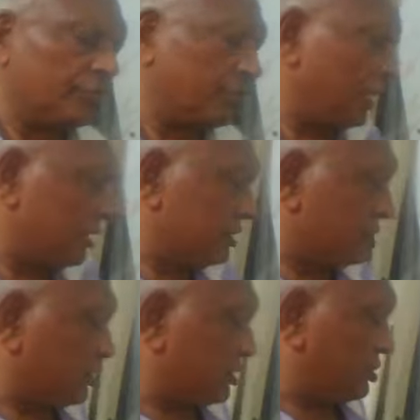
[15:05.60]
yeah, I'll
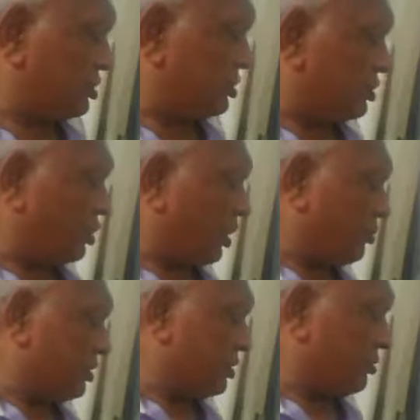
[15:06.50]
just
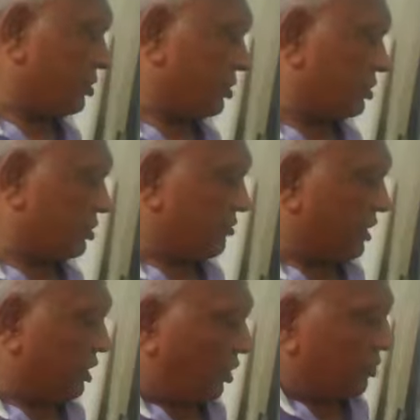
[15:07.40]
stop here because it's
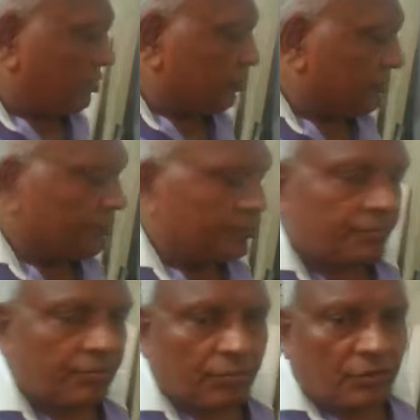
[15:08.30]
very long.
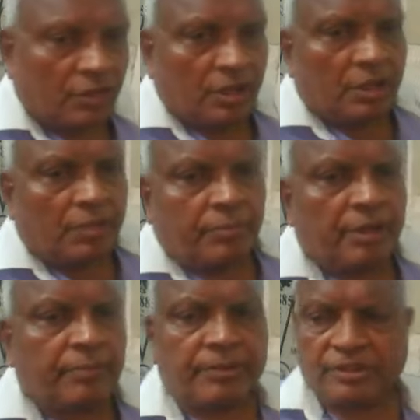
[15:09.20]

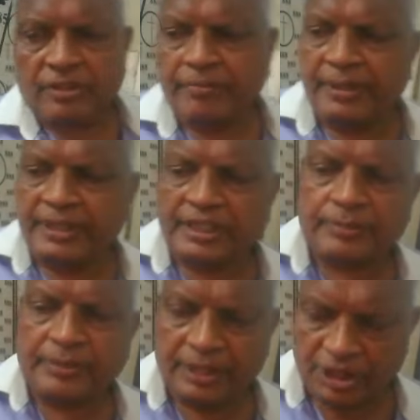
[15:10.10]
Purpose of my
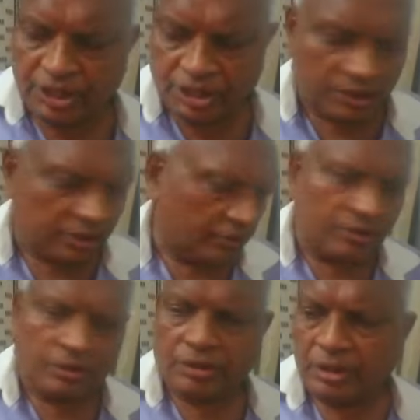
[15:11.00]
explanation
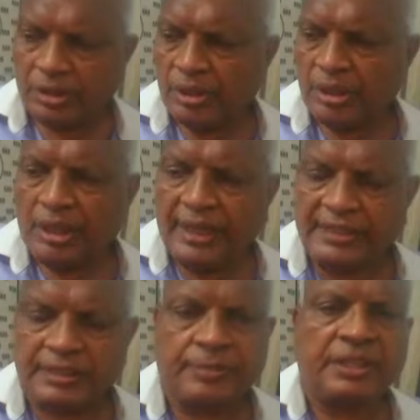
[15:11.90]

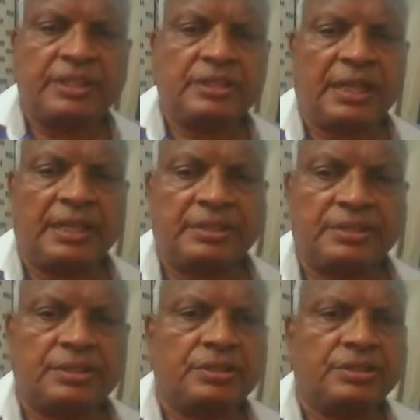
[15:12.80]
has been that
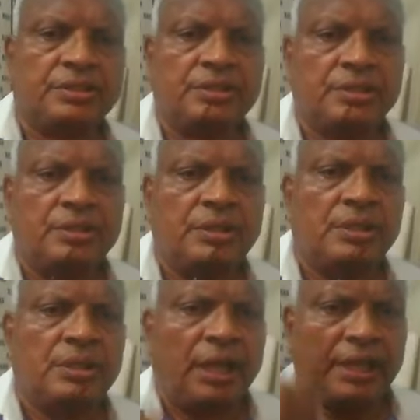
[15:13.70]

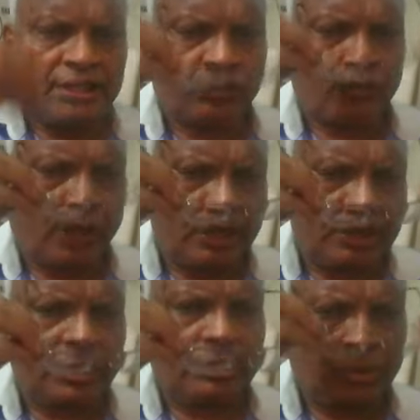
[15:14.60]
I just
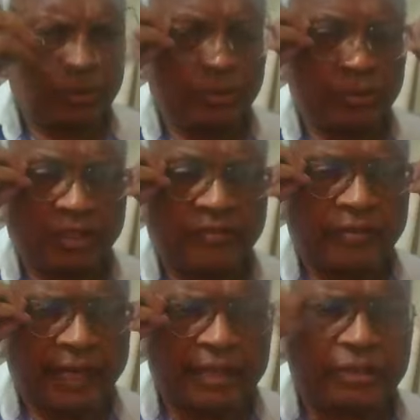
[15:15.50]
wanted to
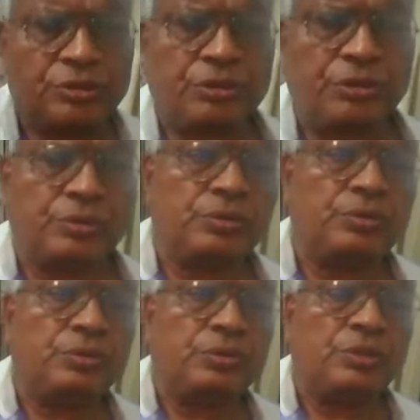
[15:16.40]
reflect to you
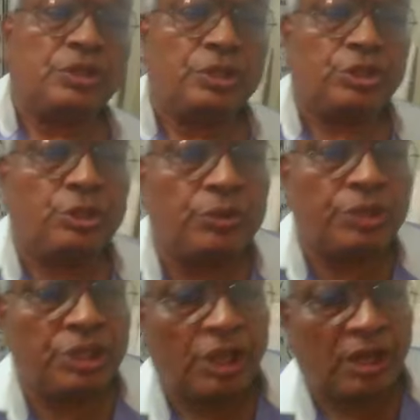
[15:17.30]

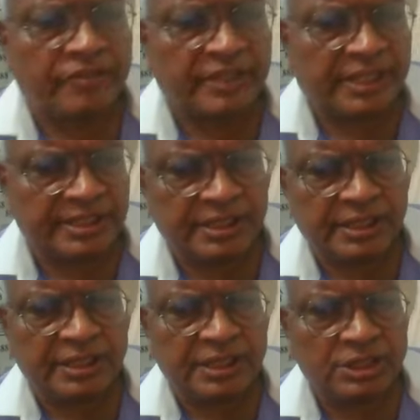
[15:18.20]
duty of
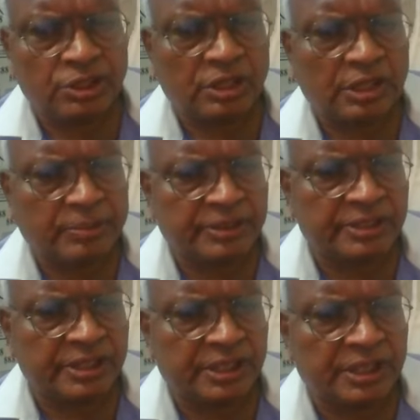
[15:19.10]
resident engineer or
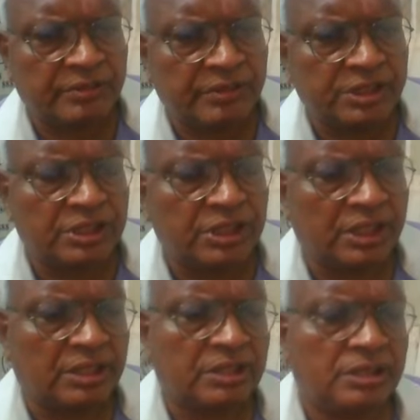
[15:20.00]
representative engineer,